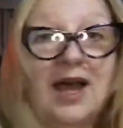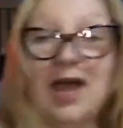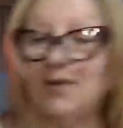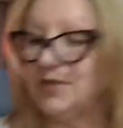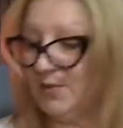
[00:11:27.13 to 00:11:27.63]

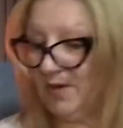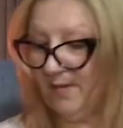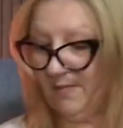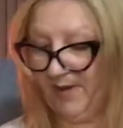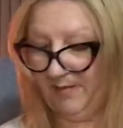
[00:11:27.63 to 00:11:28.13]
I was
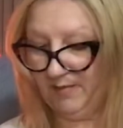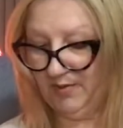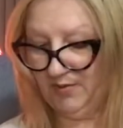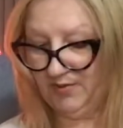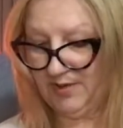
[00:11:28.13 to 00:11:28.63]
wearing baby
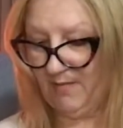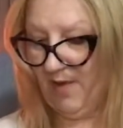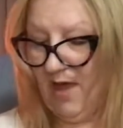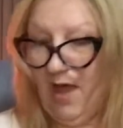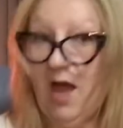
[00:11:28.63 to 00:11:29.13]
blues.
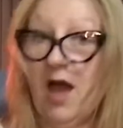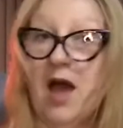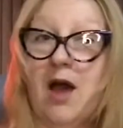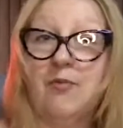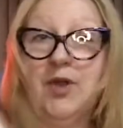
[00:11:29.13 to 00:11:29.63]

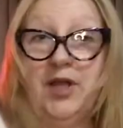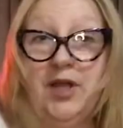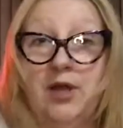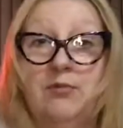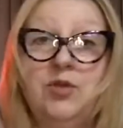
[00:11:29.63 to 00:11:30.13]
I'm
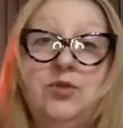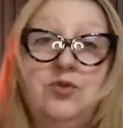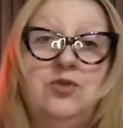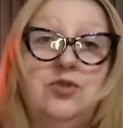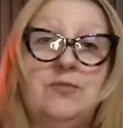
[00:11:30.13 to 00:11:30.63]
bringing
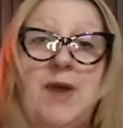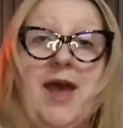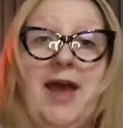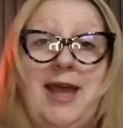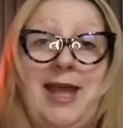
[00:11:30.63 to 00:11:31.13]
blues
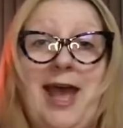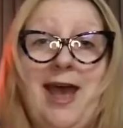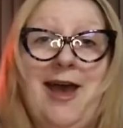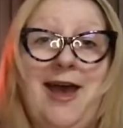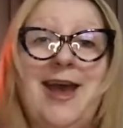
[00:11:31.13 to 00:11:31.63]
back.
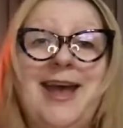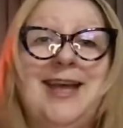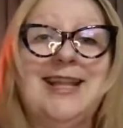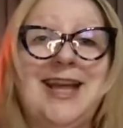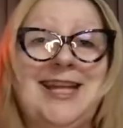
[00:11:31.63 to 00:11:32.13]

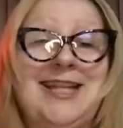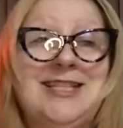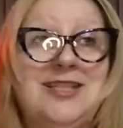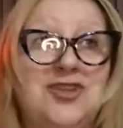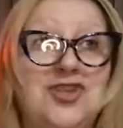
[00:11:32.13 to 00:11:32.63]
Hey, like
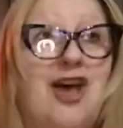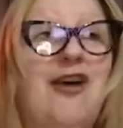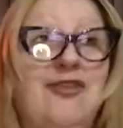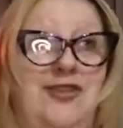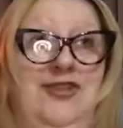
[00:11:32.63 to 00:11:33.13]
it's the
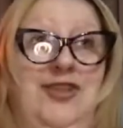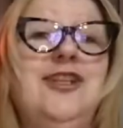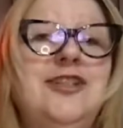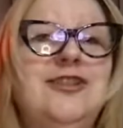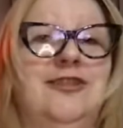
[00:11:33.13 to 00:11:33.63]

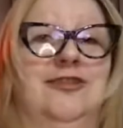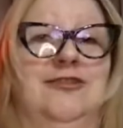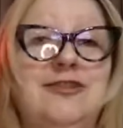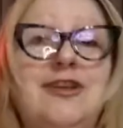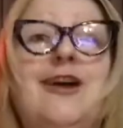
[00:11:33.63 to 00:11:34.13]
70s.
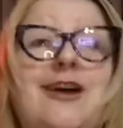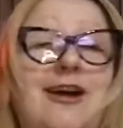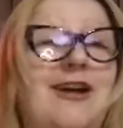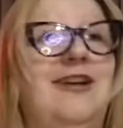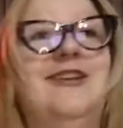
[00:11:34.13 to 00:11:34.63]

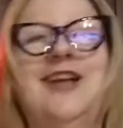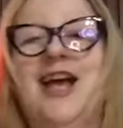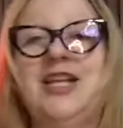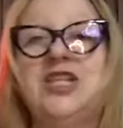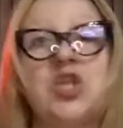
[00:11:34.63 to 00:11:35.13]
Yeah.
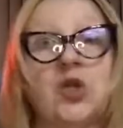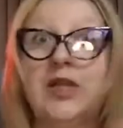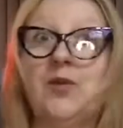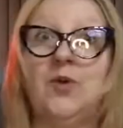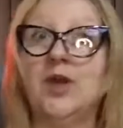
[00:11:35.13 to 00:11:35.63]
I
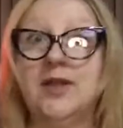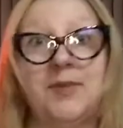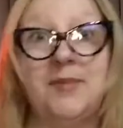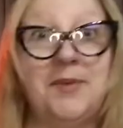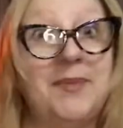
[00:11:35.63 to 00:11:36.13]
totally wore the
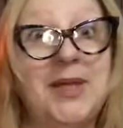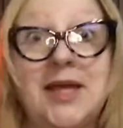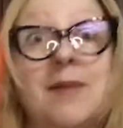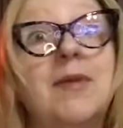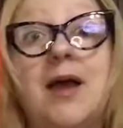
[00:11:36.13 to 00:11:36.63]
baby pink,
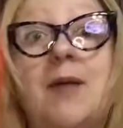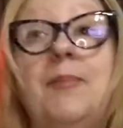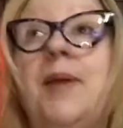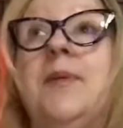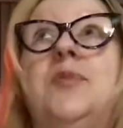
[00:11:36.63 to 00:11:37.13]

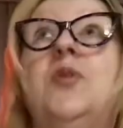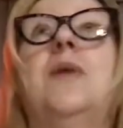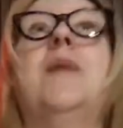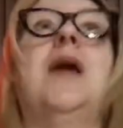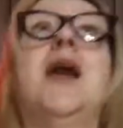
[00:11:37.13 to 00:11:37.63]
baby blue
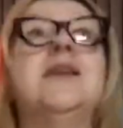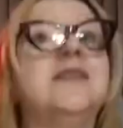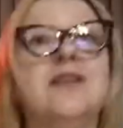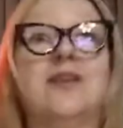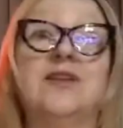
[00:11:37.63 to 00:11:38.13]
on my
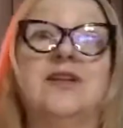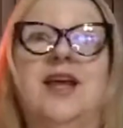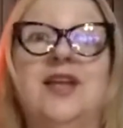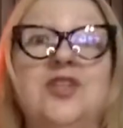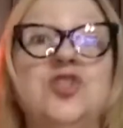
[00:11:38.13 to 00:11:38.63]
eyes the other
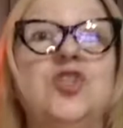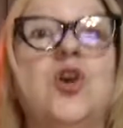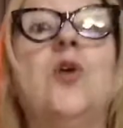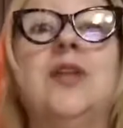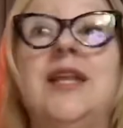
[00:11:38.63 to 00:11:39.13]
day.
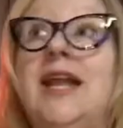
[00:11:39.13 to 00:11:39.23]
Totally.